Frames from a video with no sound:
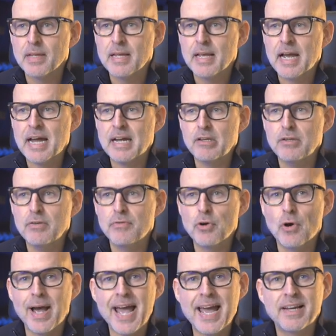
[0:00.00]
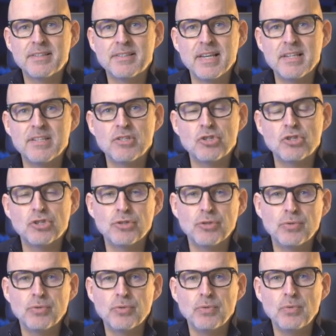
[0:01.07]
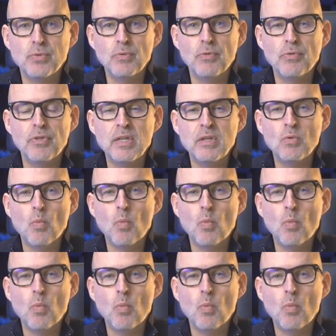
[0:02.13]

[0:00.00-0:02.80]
and you've got access to the